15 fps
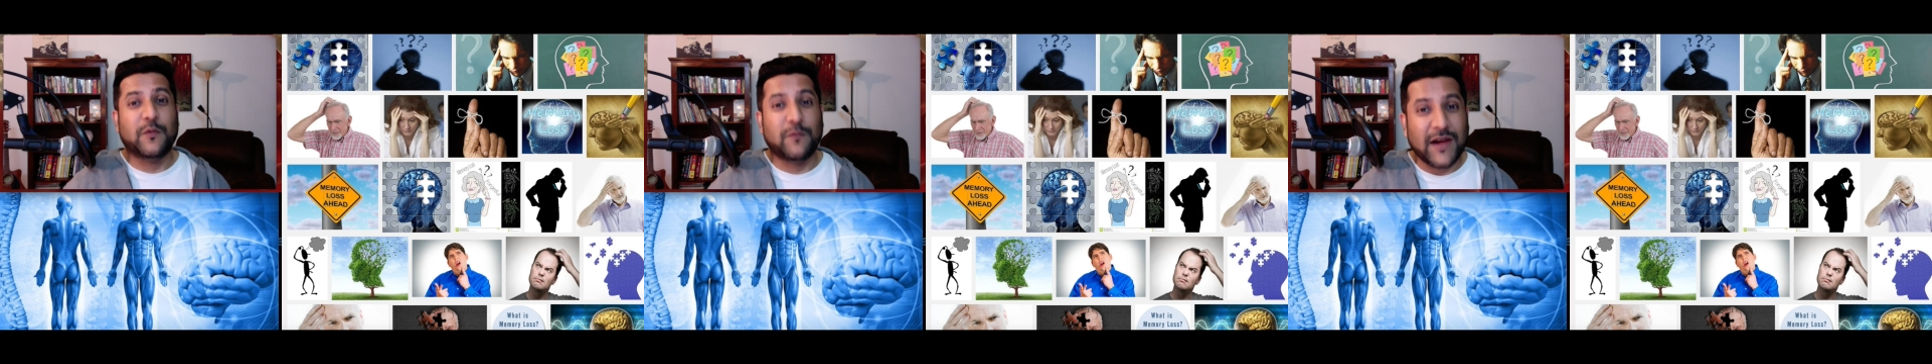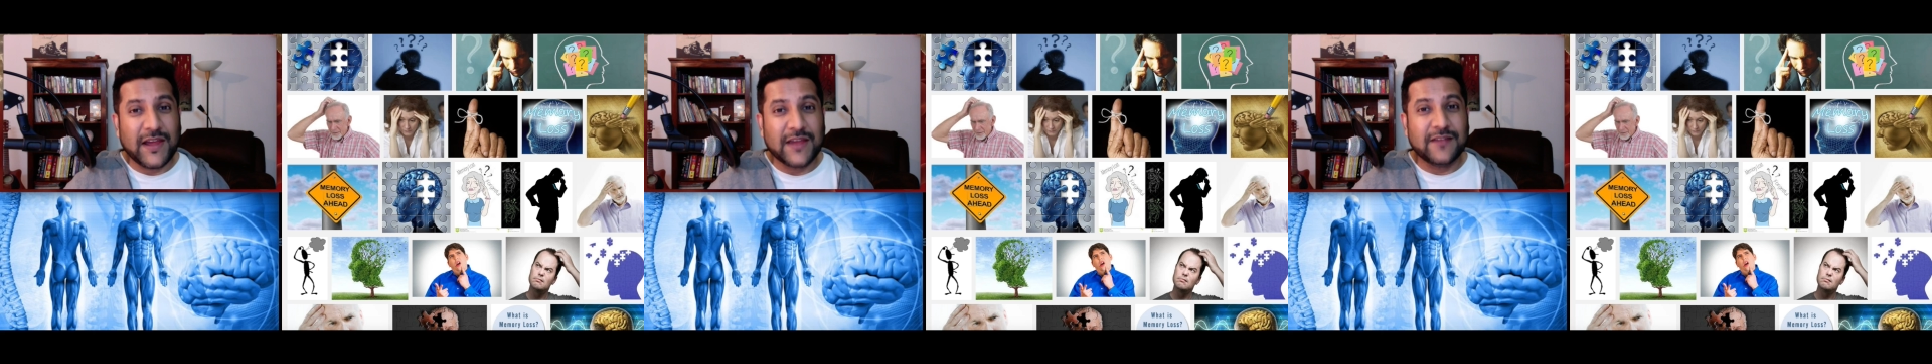
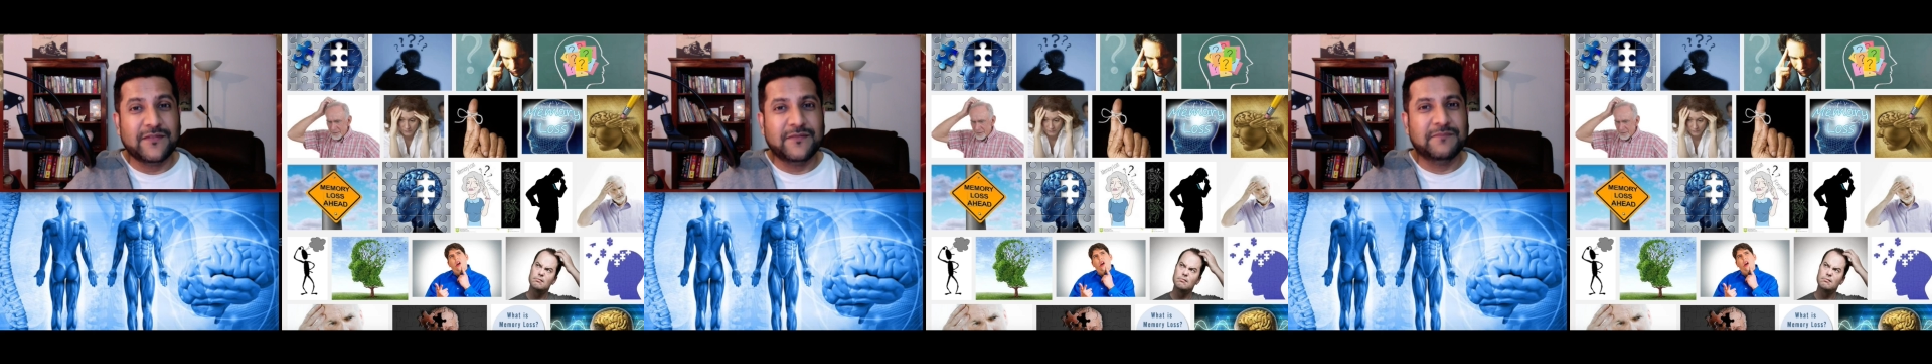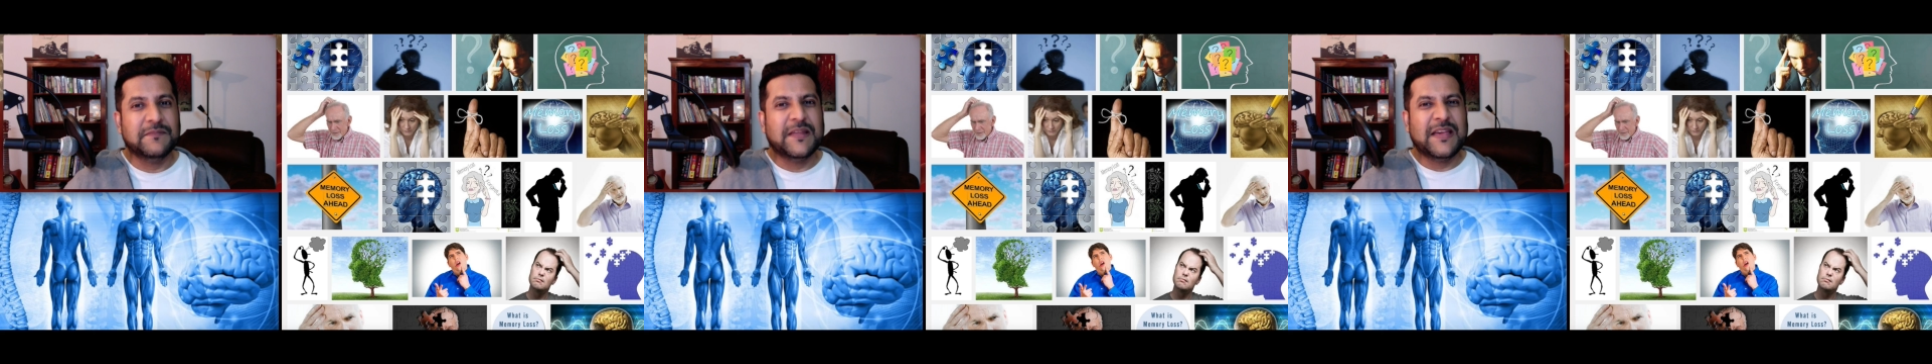wife,
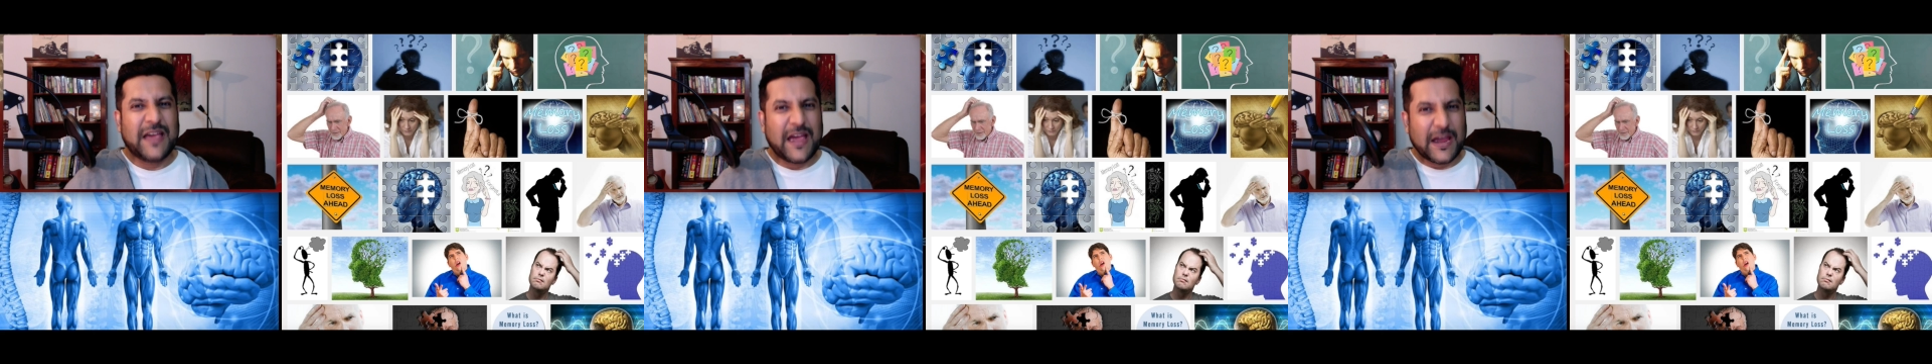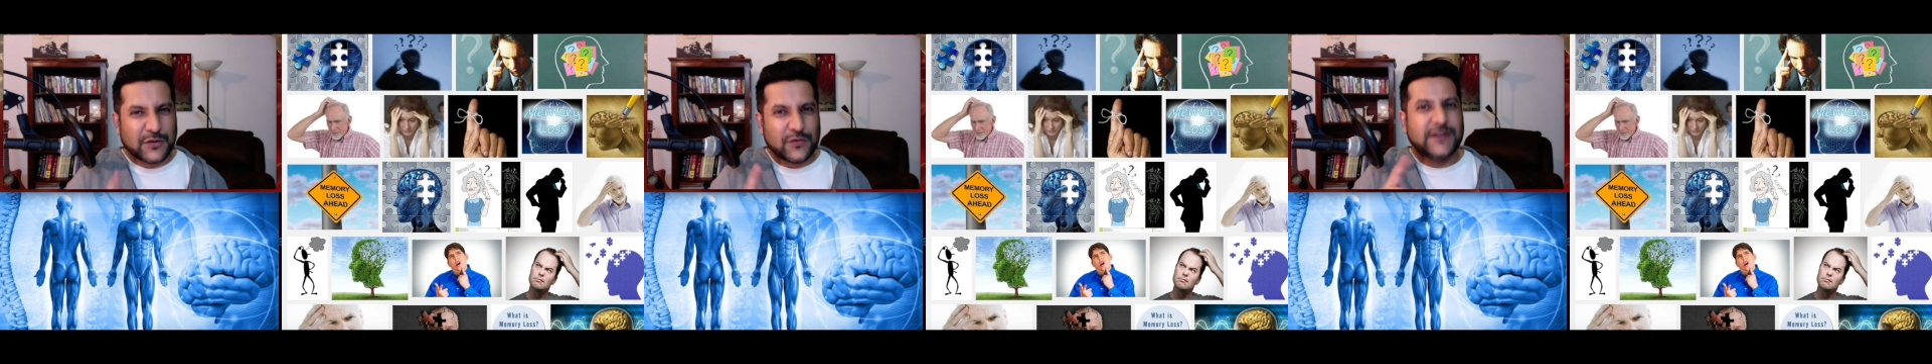
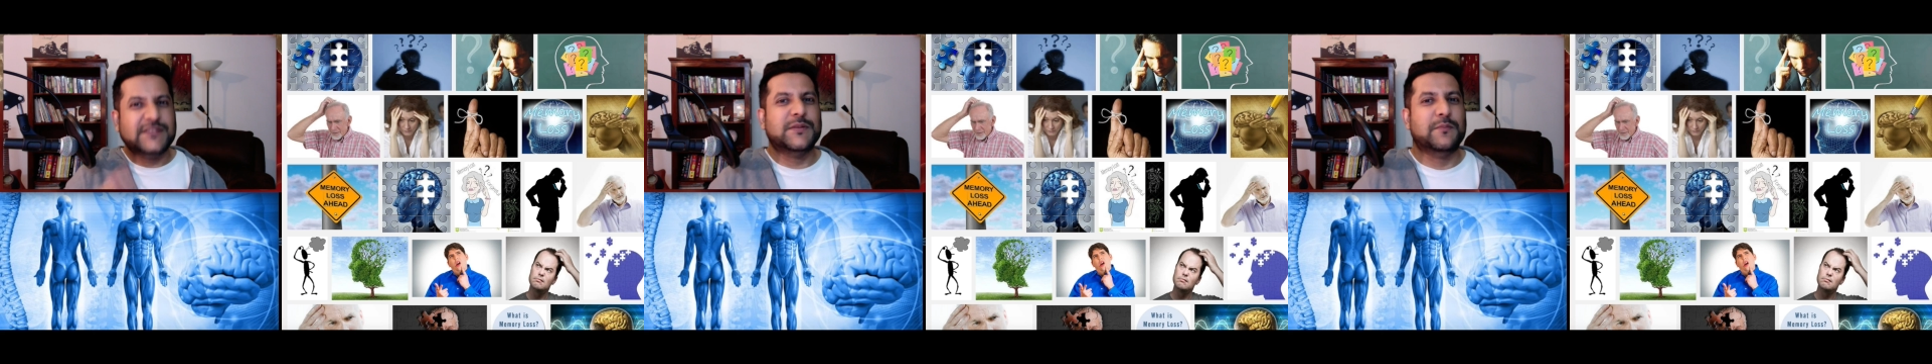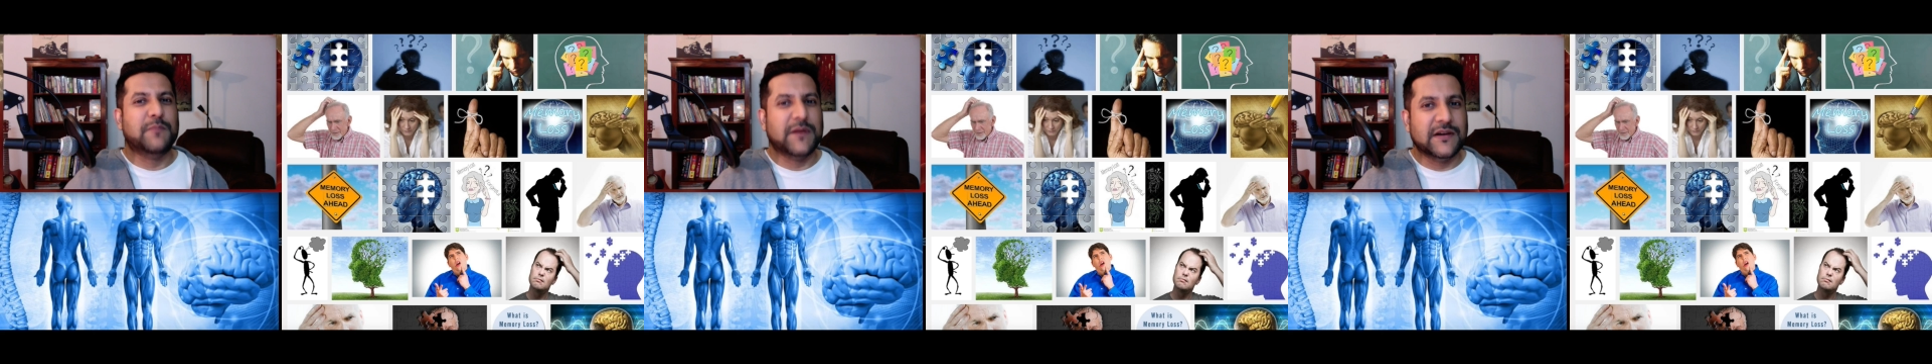actually it's
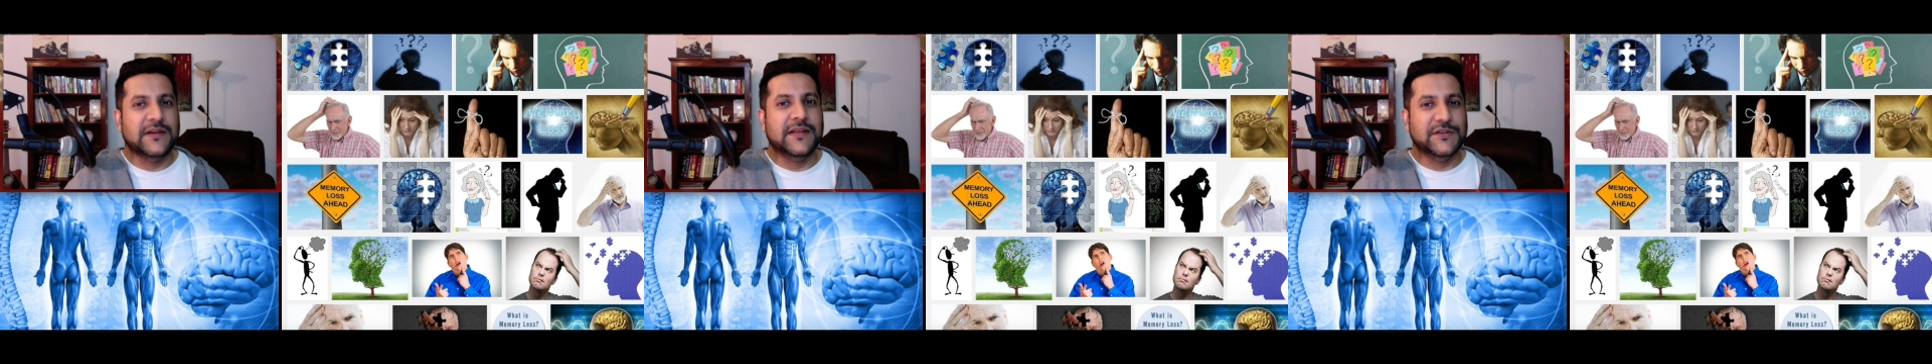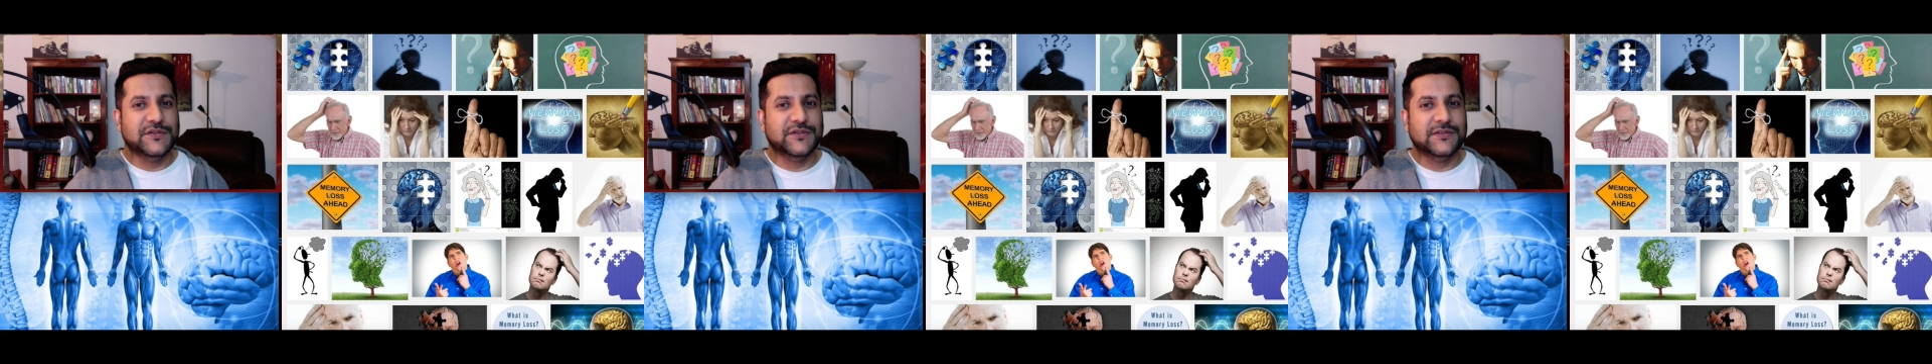the bigger
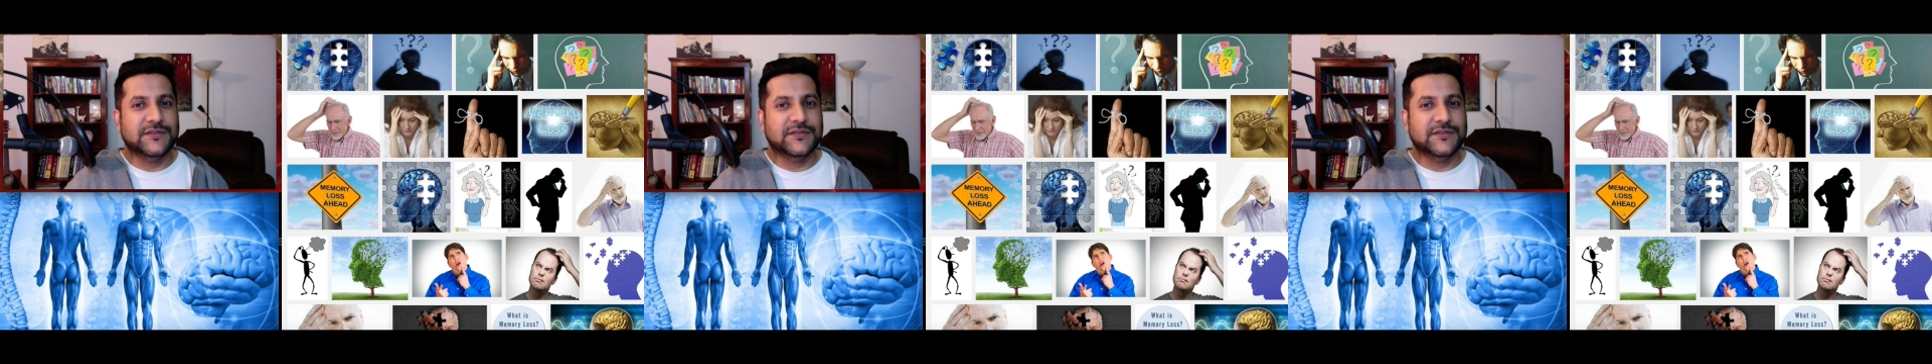danger.